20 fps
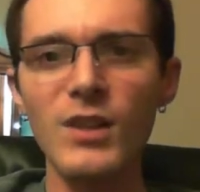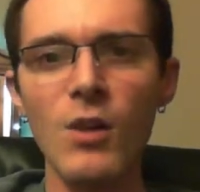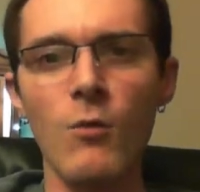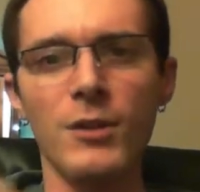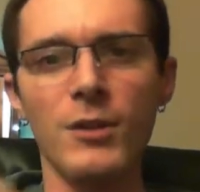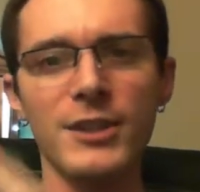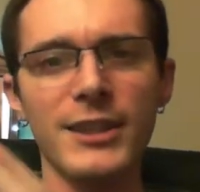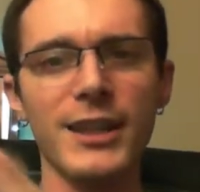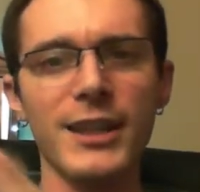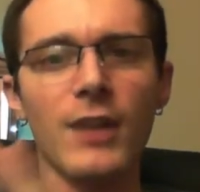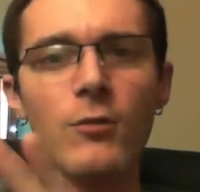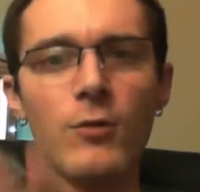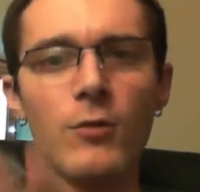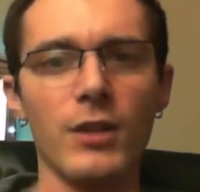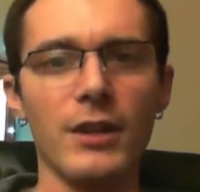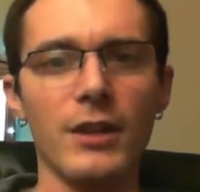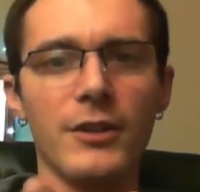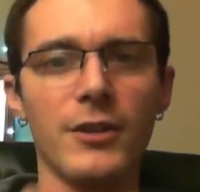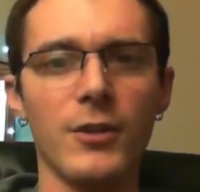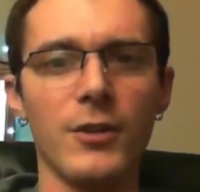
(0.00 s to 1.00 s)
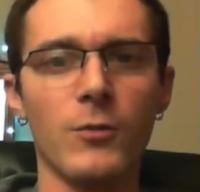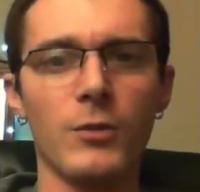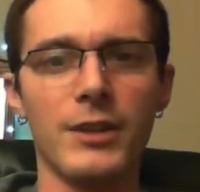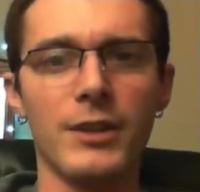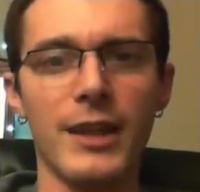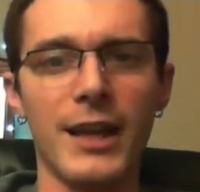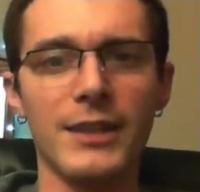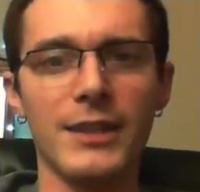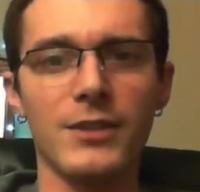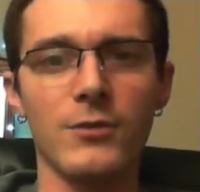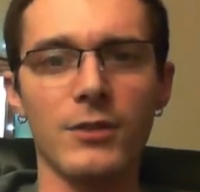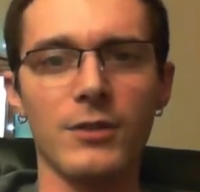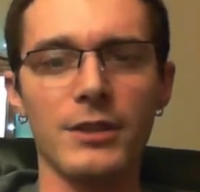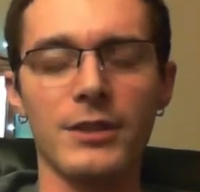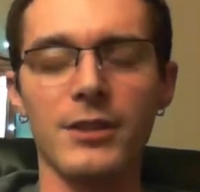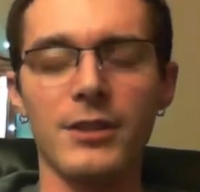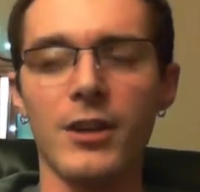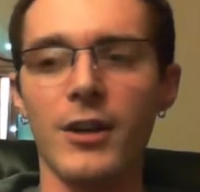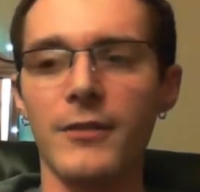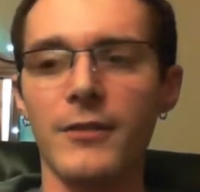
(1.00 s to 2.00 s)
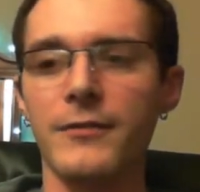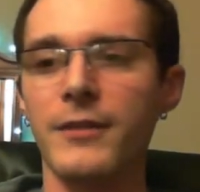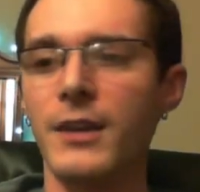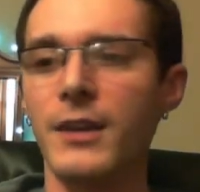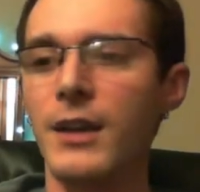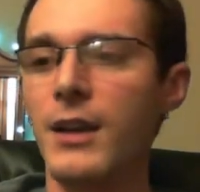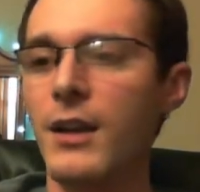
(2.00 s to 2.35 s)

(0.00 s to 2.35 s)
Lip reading: Once I got really good with that sort of stuff,